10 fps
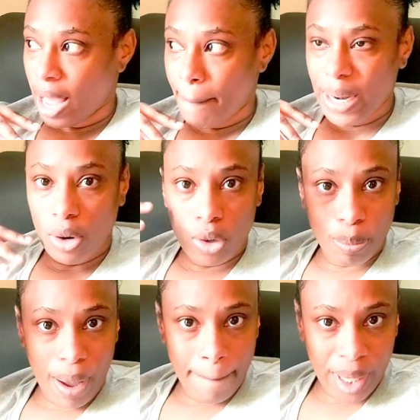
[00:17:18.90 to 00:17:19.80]
I'm in a
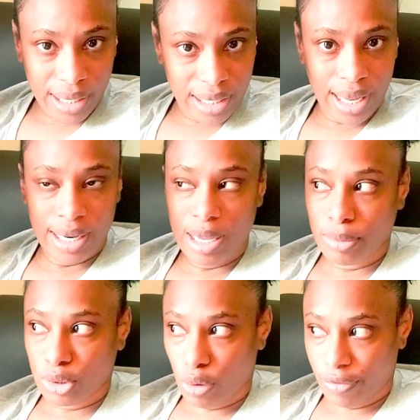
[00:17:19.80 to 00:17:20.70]
good pump packing and
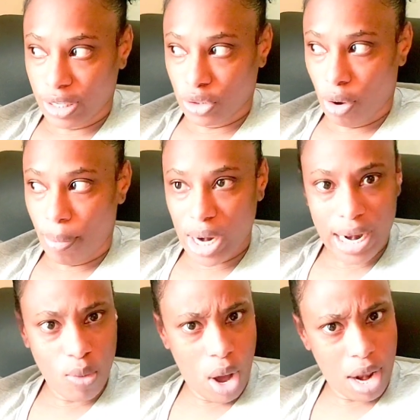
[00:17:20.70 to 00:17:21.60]
them stuff there. So, but
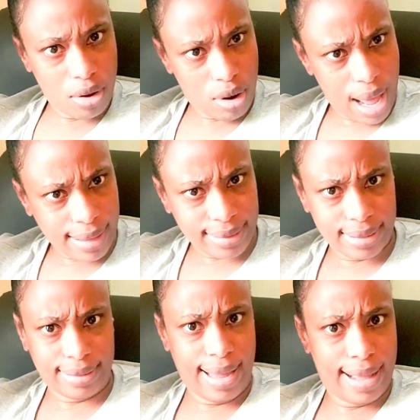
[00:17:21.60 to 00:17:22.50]
I didn't want to look for
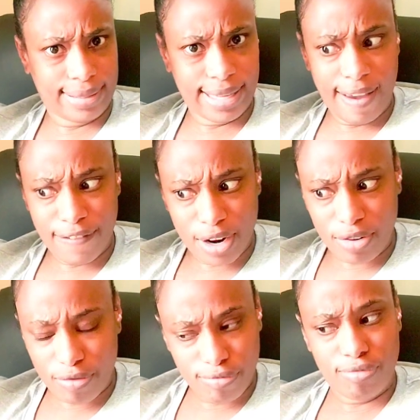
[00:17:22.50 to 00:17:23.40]
assistance here, yeah, if
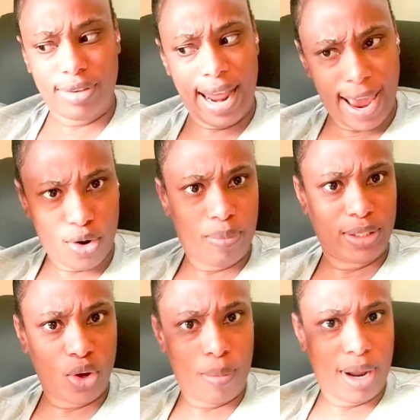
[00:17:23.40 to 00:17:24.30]
you line up
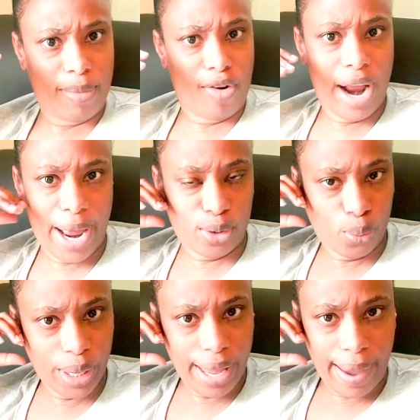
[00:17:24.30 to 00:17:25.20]
the something them the right
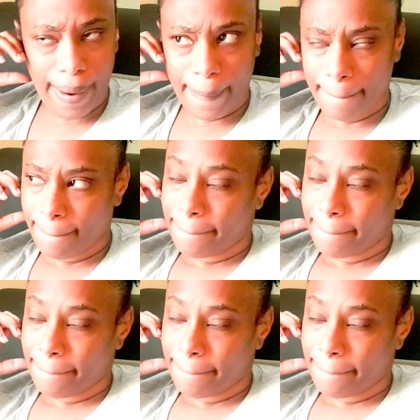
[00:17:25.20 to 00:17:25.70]
way.